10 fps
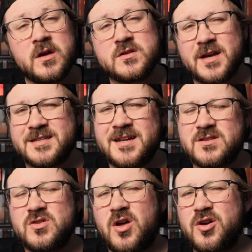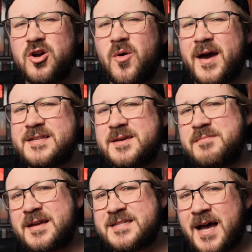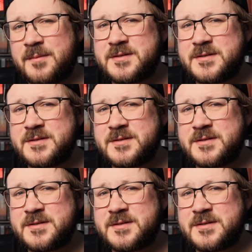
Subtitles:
So guys, not too long ago, I did my top